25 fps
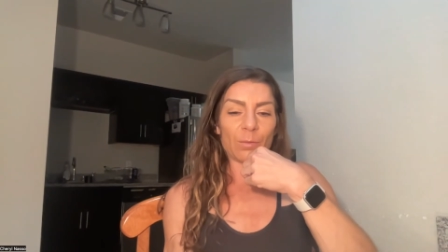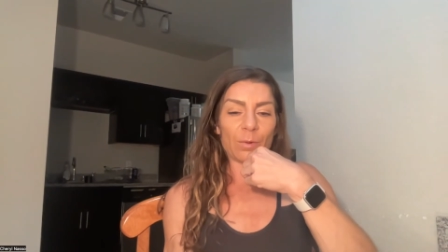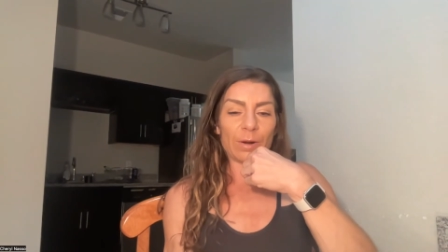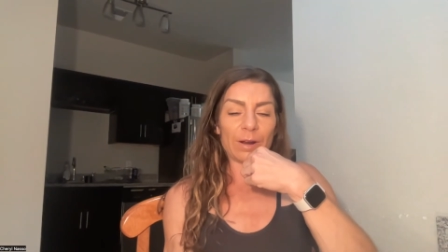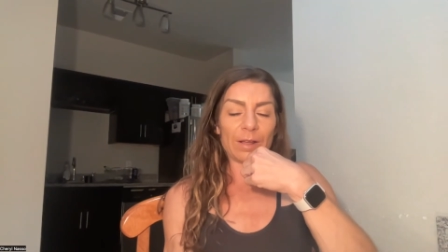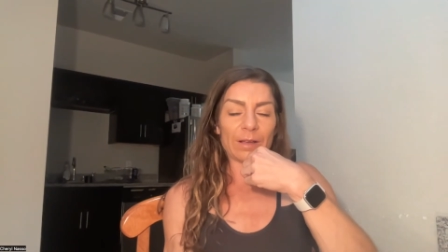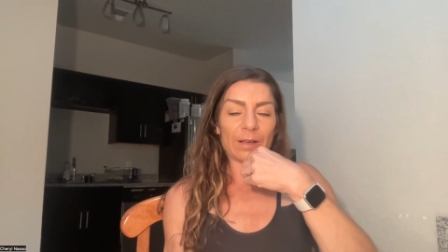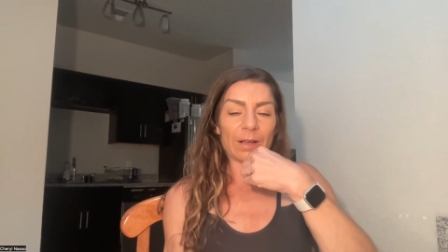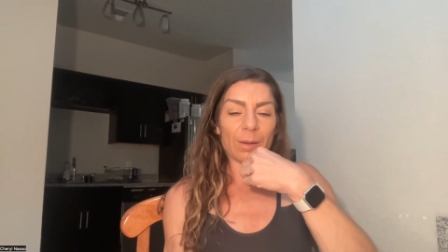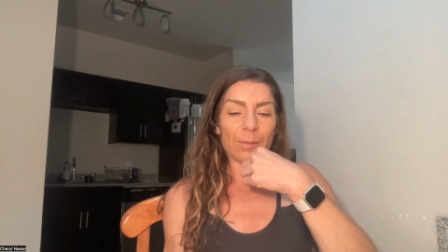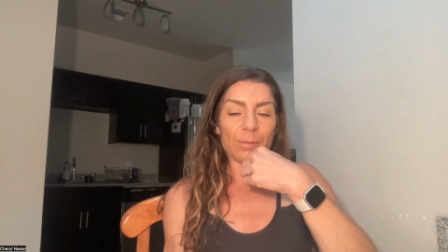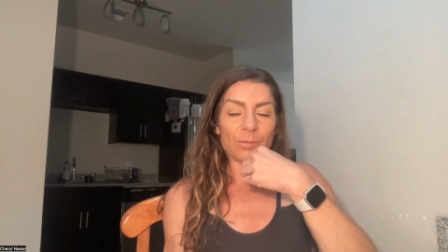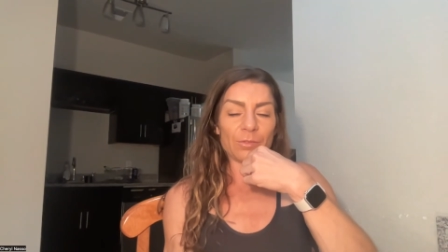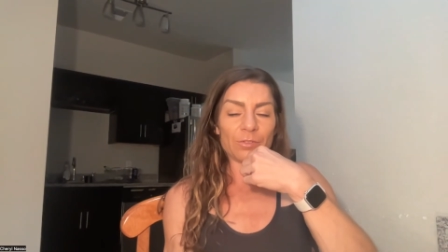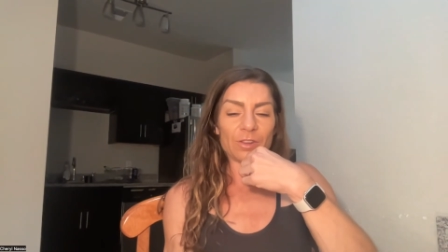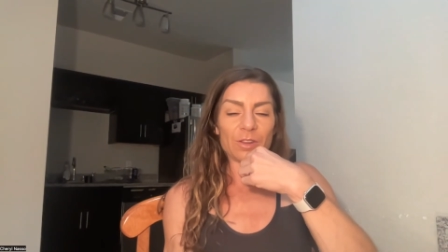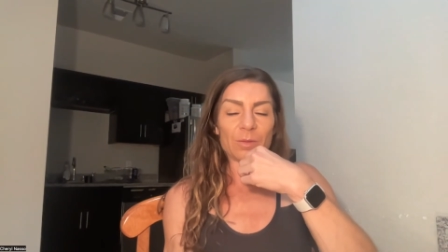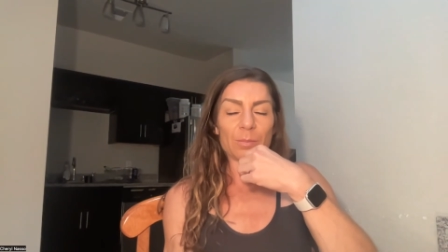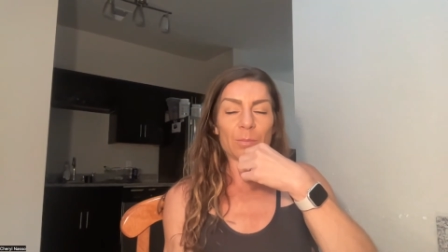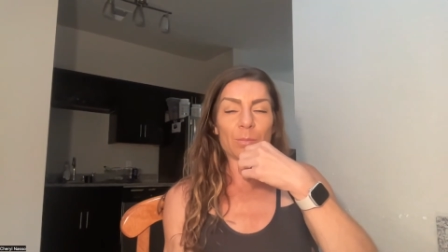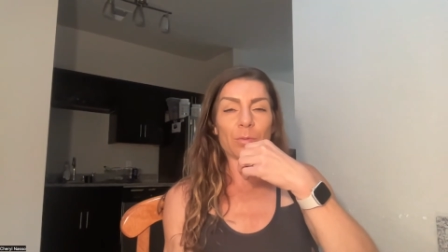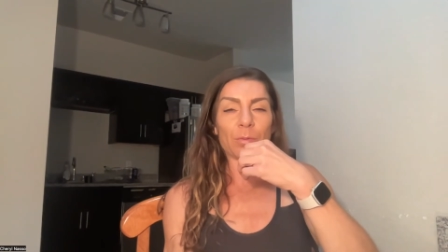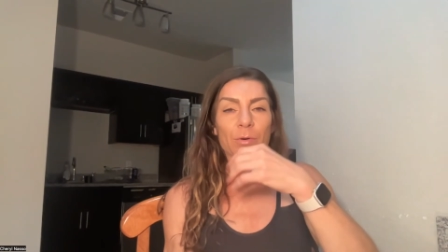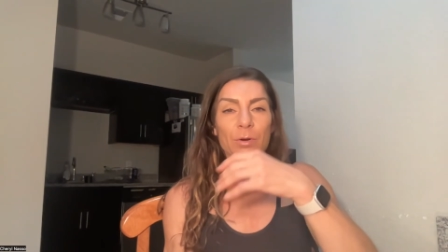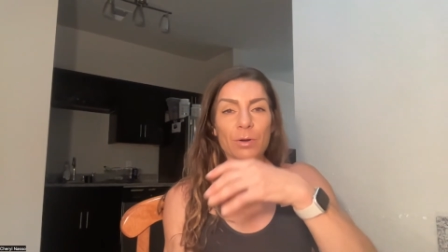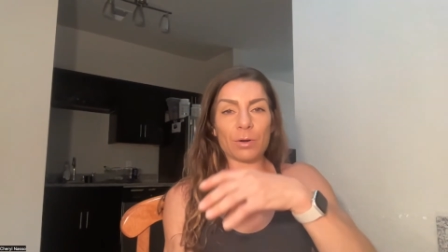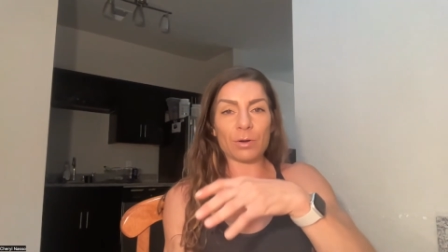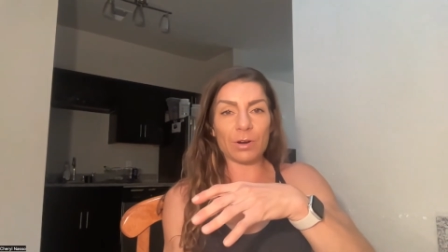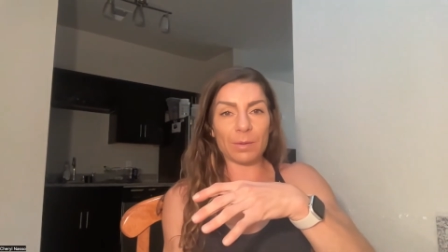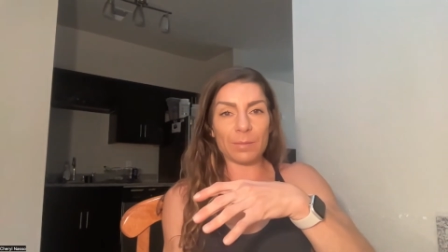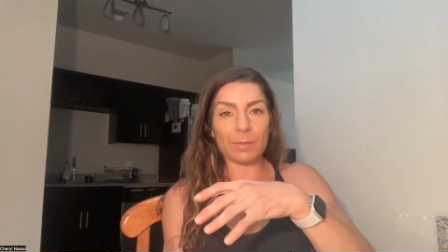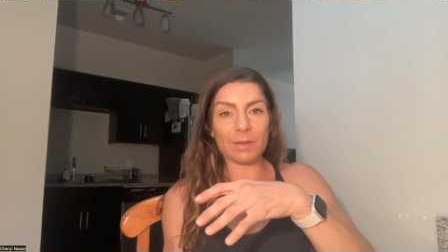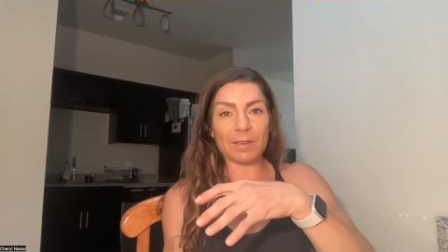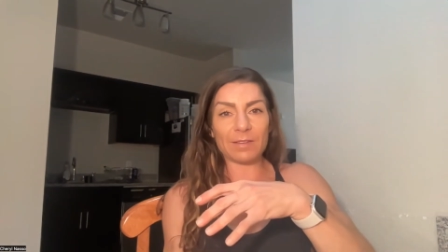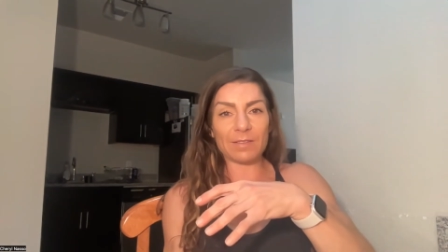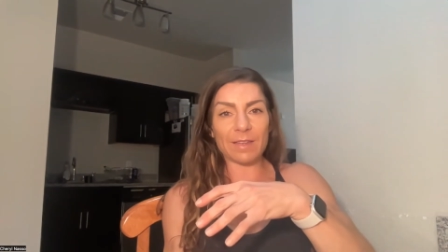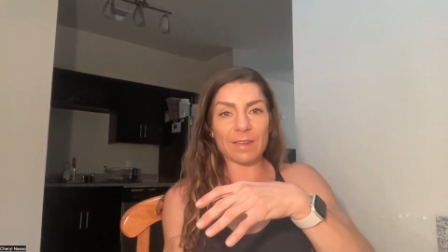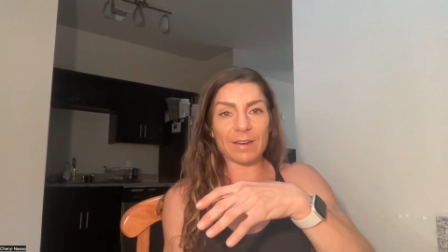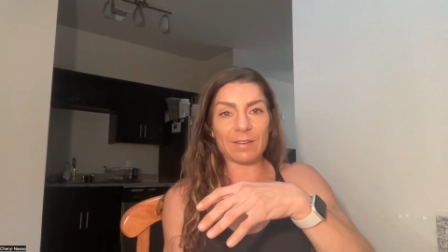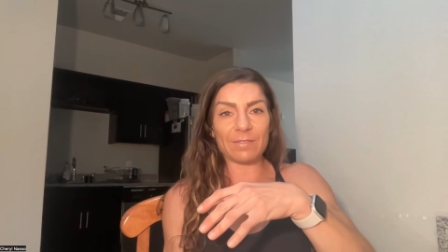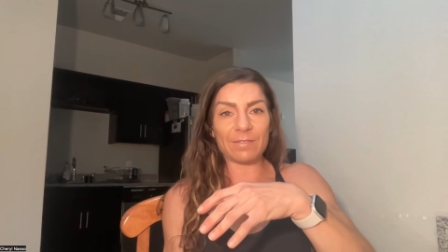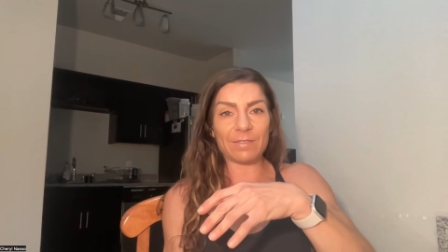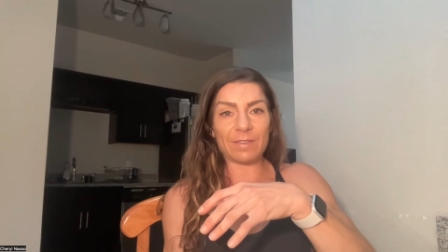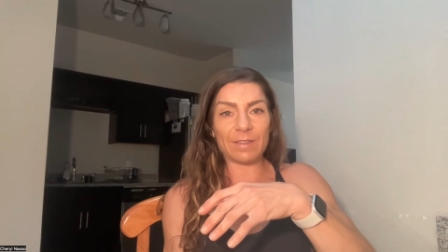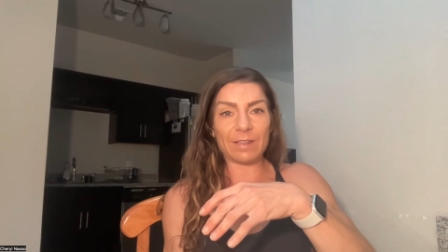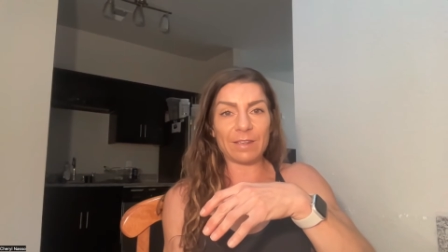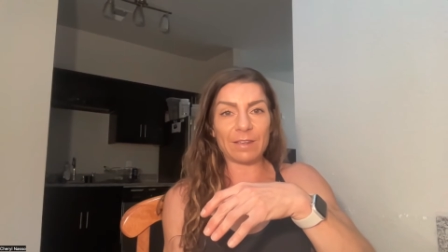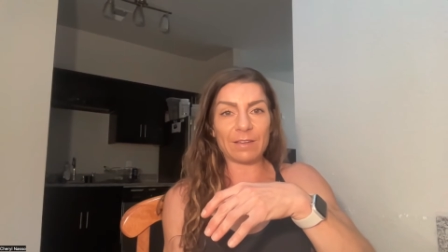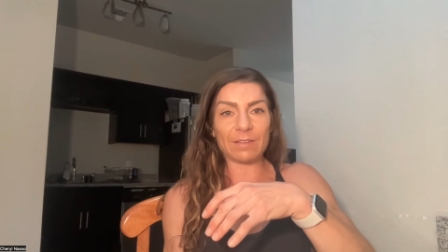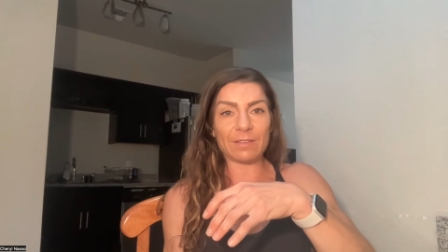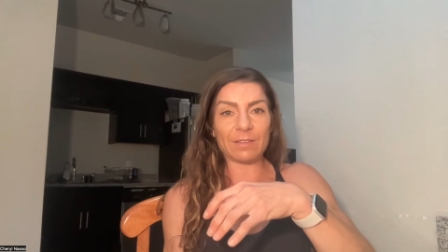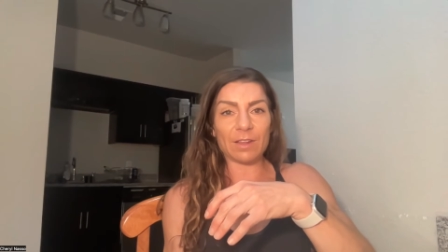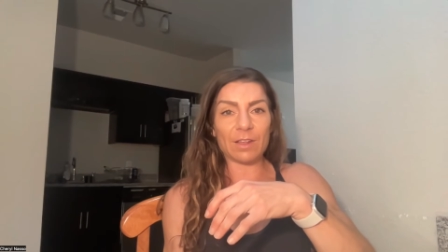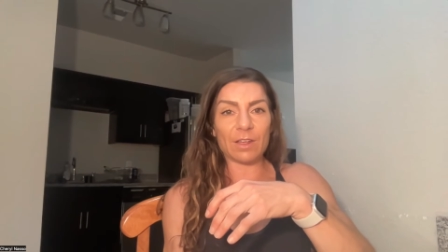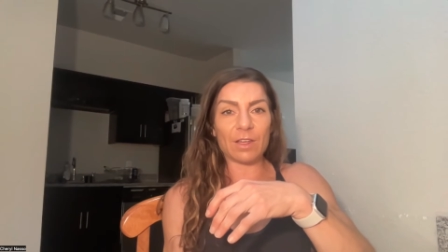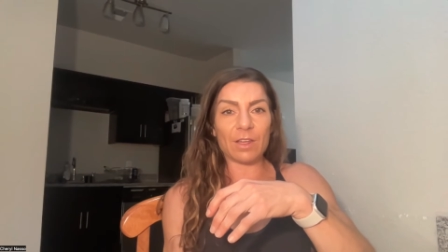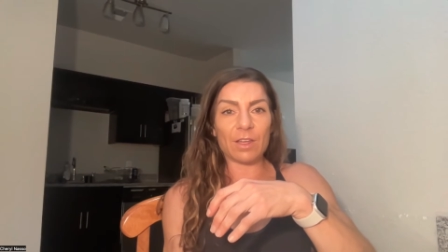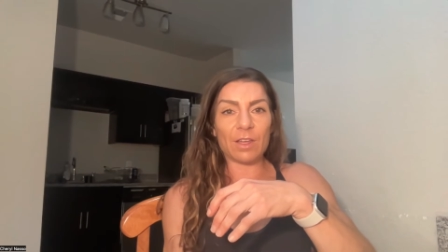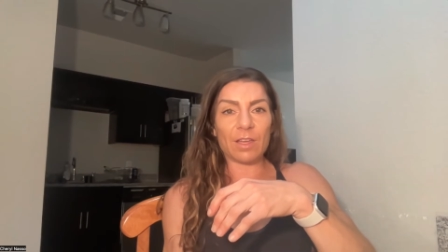when it comes to the programming side of things,